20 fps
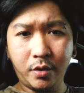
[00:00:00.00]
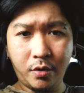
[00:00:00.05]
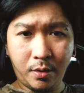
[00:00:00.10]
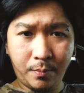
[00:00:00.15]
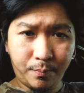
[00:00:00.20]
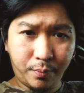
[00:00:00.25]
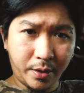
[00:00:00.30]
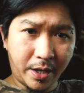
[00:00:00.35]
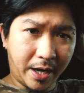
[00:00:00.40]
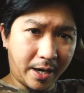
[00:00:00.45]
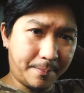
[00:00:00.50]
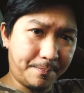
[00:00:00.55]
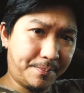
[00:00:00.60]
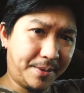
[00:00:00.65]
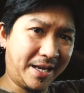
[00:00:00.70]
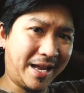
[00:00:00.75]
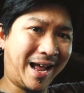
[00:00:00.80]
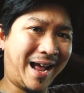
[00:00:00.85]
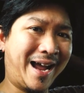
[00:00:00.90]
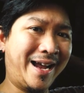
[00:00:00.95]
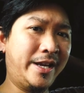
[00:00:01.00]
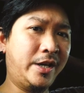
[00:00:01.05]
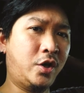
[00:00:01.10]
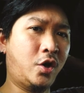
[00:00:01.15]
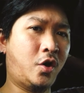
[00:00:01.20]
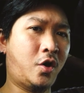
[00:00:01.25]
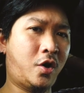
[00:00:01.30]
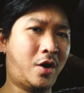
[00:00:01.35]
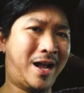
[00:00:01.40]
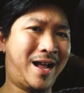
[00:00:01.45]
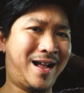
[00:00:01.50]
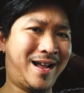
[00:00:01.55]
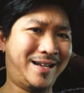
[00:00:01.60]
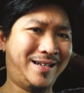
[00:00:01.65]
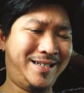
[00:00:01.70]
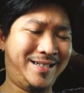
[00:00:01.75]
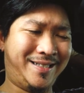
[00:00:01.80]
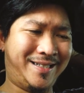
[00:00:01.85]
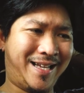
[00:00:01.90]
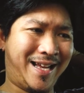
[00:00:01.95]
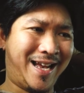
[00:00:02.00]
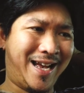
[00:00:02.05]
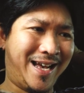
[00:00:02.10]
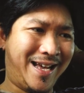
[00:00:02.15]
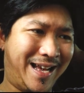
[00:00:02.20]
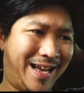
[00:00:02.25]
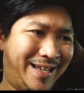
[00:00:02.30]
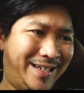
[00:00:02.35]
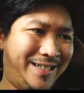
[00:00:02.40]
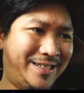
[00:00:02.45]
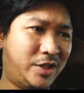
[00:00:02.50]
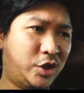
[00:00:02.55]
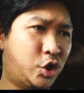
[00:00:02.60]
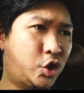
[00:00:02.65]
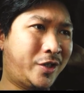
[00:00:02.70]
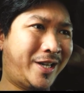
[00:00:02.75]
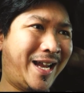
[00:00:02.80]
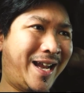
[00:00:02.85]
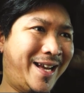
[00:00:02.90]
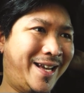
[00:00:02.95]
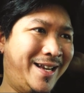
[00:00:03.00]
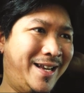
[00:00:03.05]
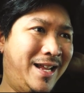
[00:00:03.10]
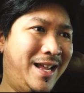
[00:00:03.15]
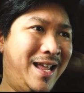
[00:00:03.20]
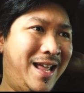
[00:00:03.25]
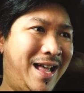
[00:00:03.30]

You want put at behind your uh, this head like this also can.